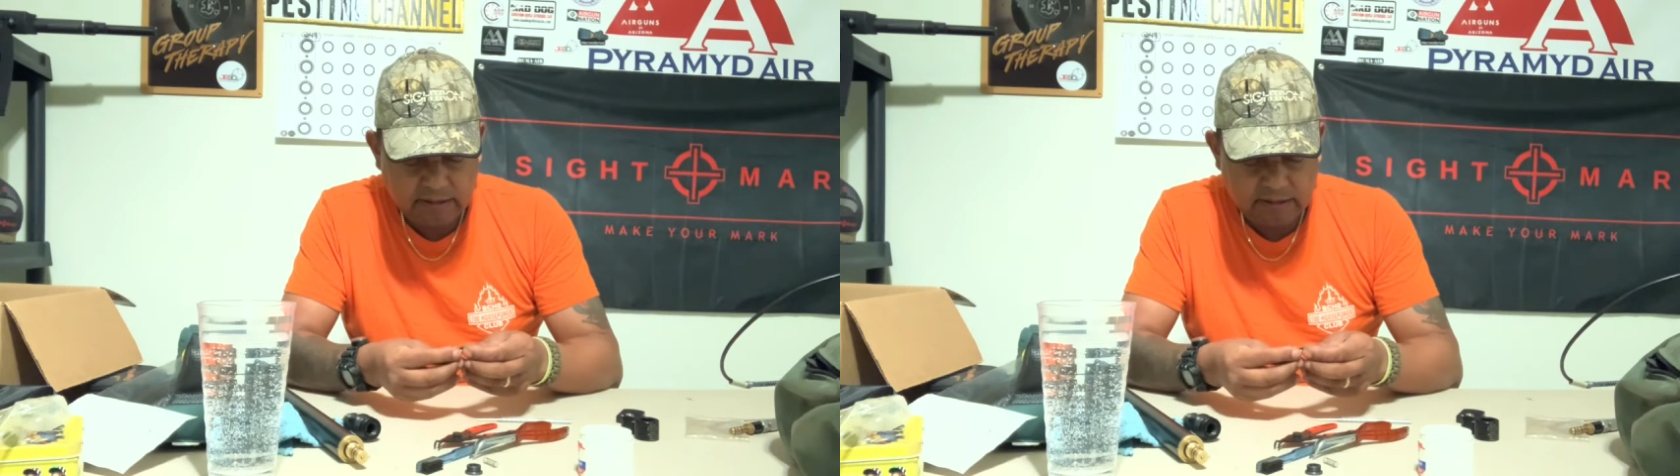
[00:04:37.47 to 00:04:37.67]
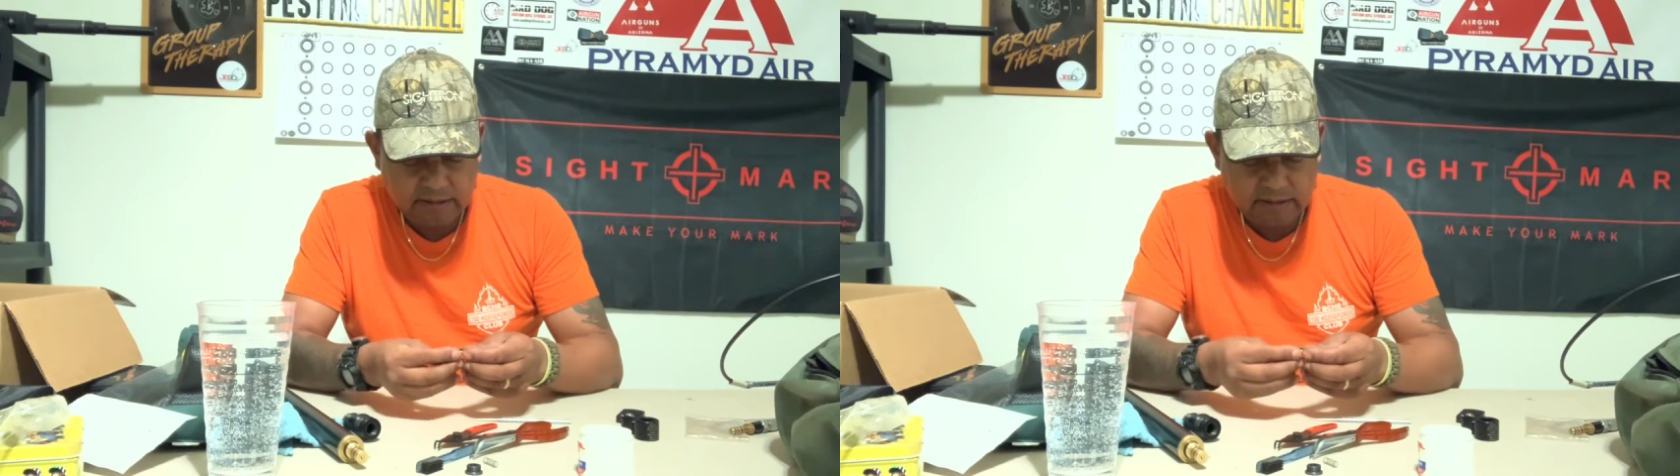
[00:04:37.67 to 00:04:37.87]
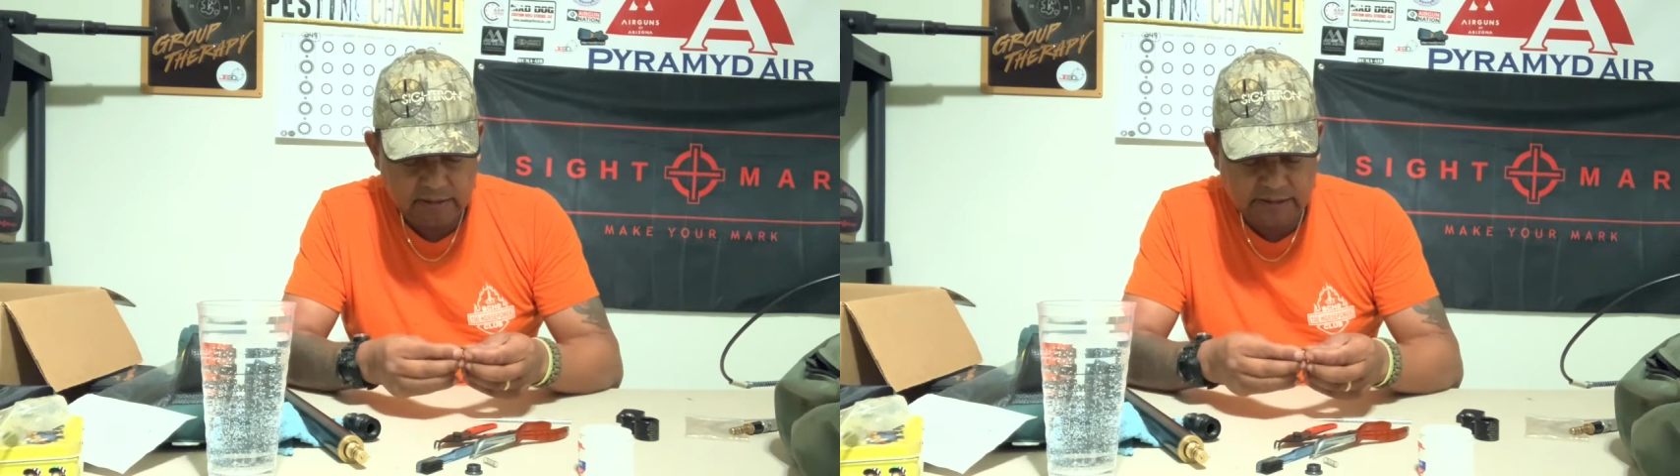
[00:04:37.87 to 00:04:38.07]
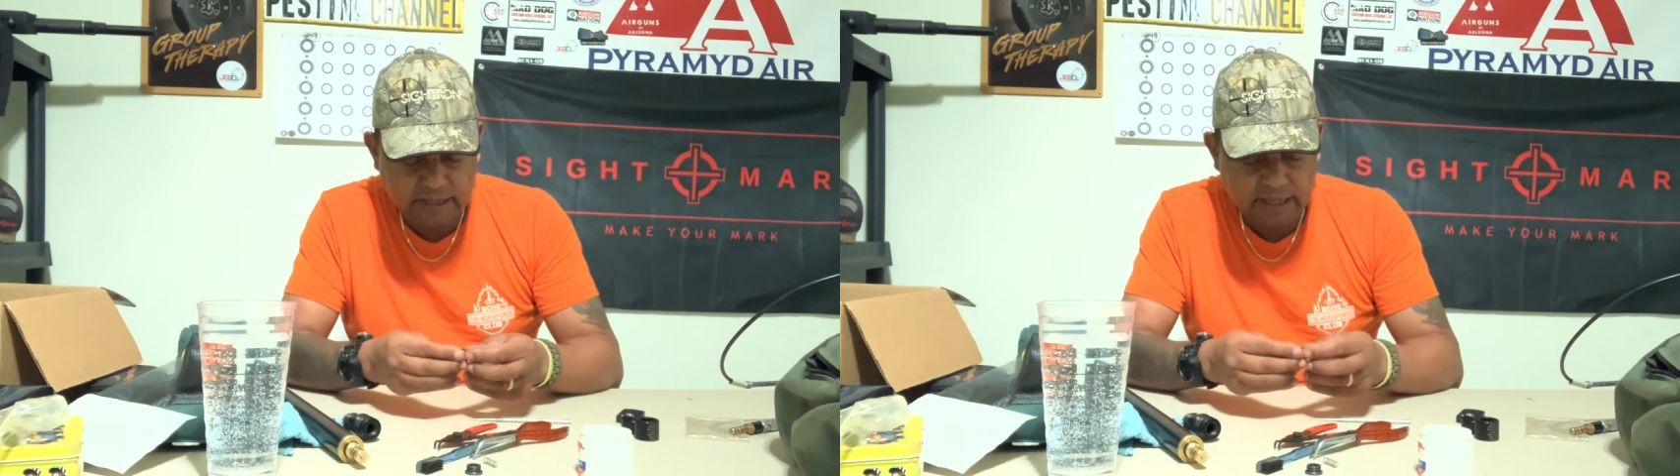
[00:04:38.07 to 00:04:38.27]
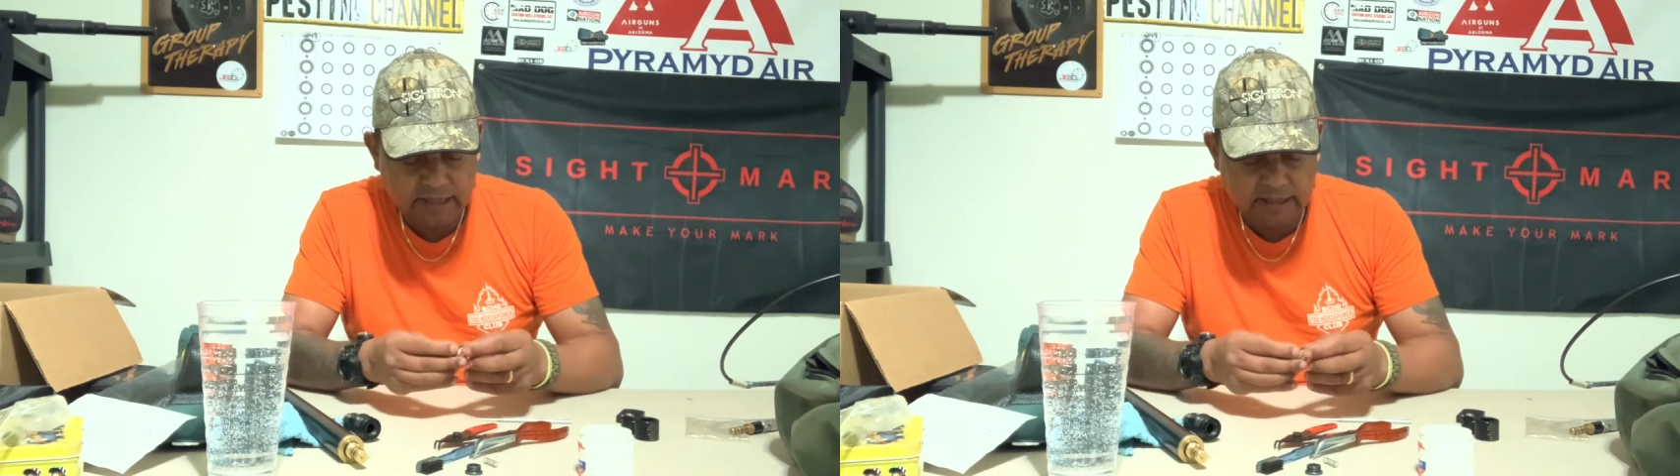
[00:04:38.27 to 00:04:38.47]
It was
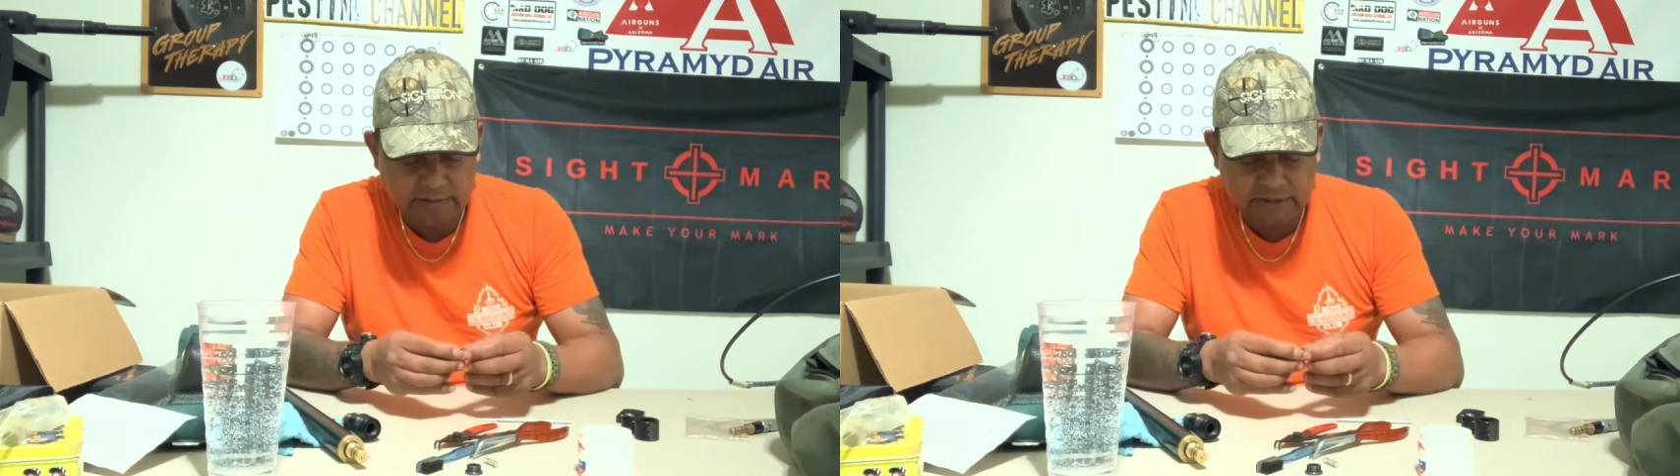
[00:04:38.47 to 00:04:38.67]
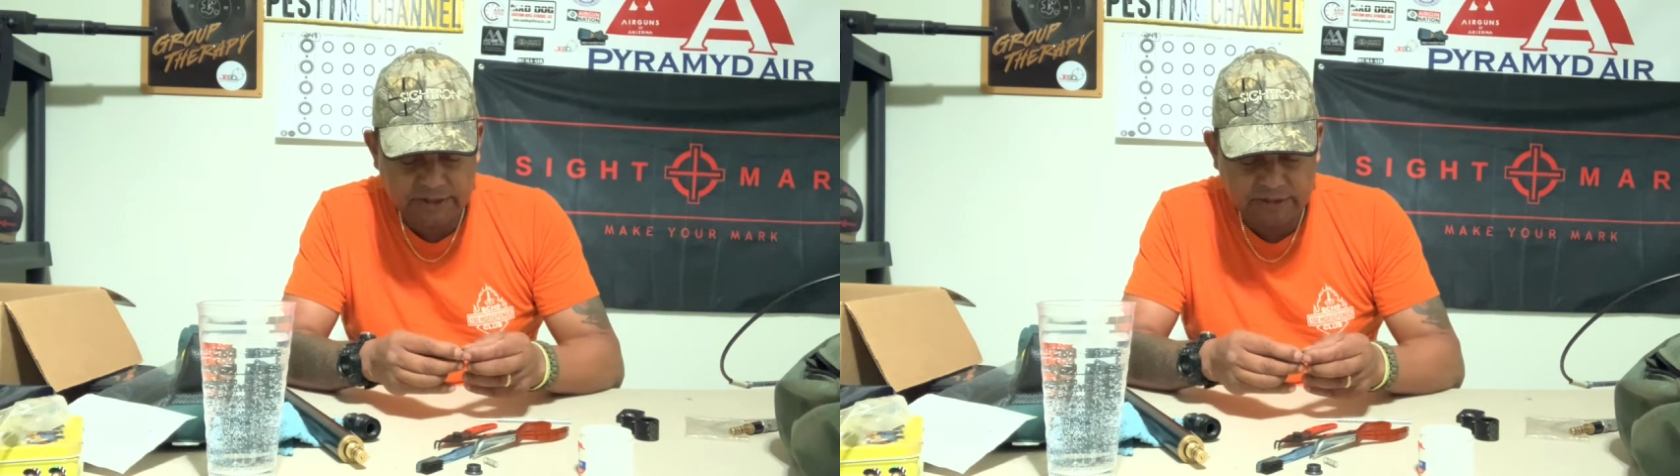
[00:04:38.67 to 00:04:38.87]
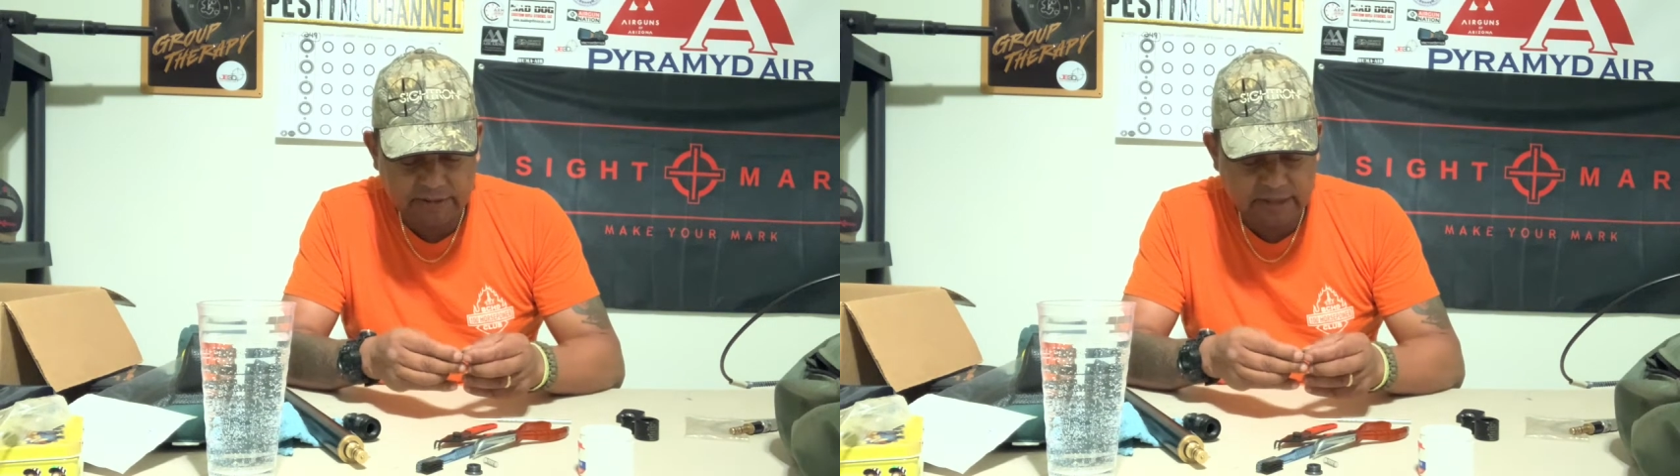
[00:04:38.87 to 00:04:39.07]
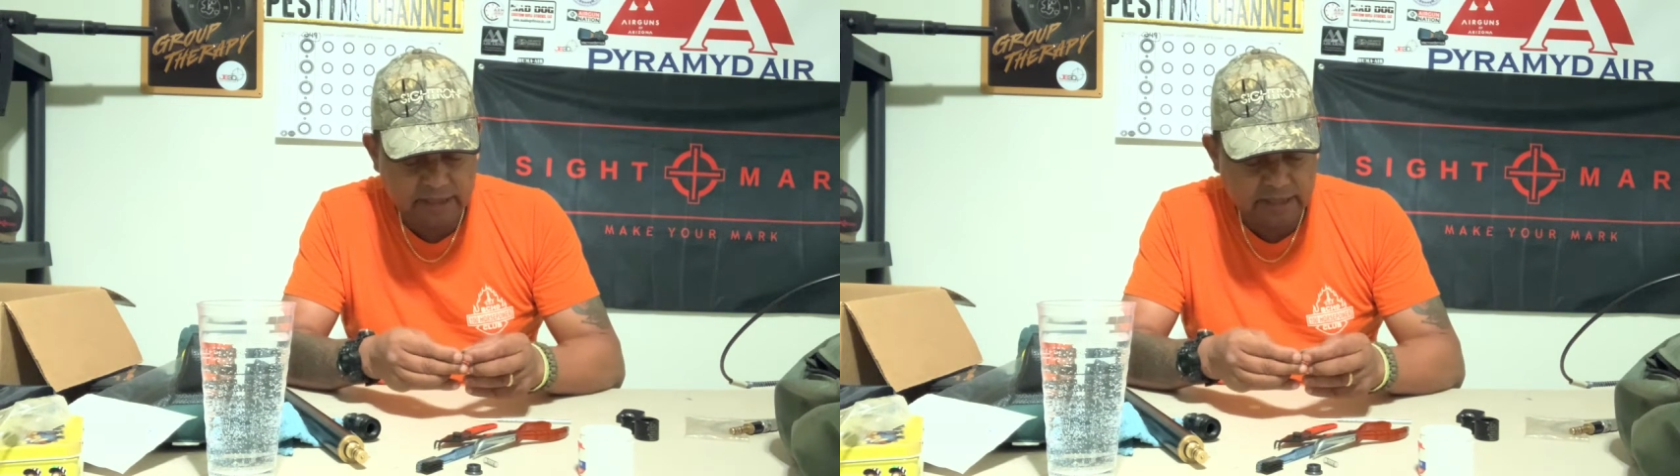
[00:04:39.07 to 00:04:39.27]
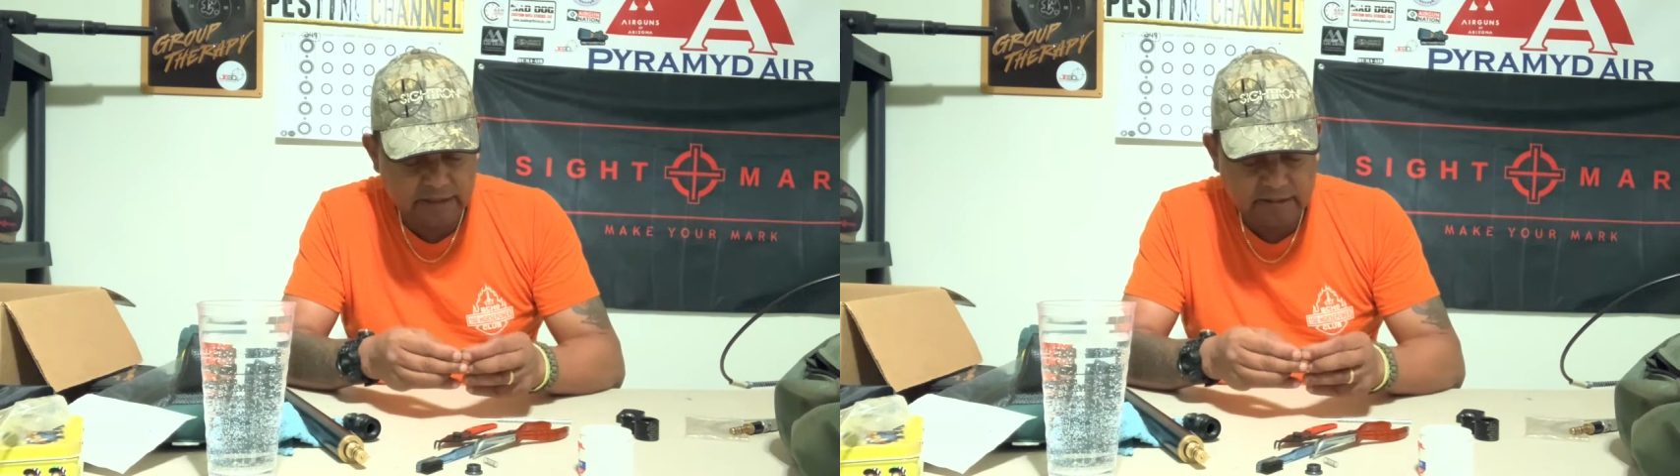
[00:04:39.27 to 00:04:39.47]
odd that I was shooting the
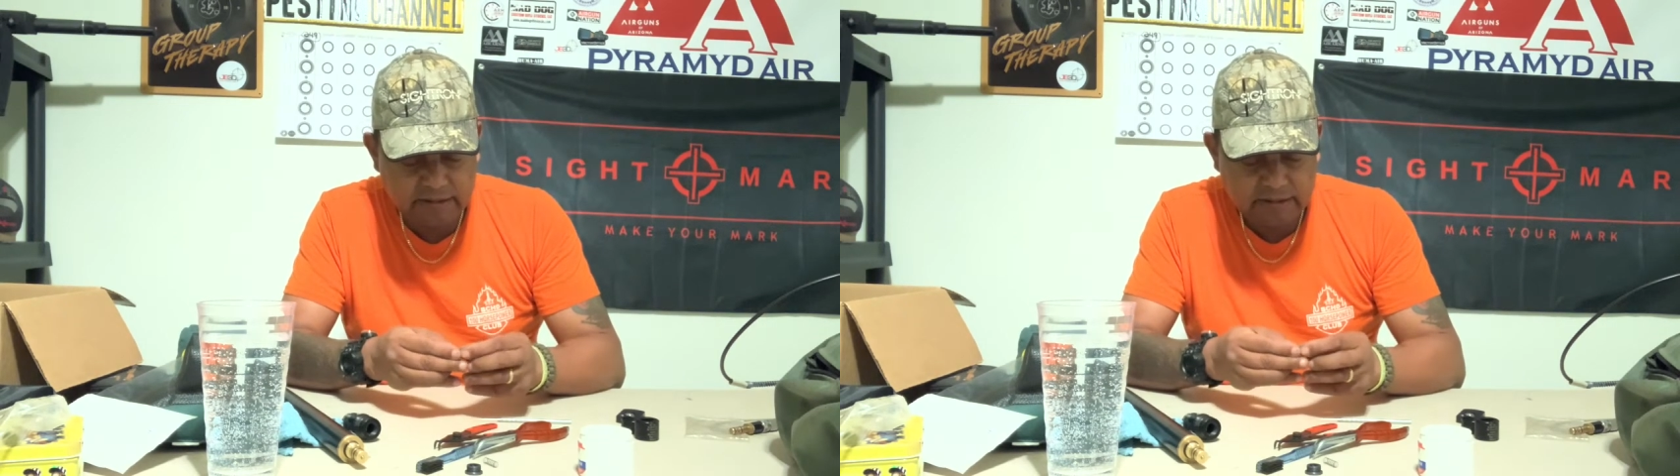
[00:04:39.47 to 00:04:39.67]
gun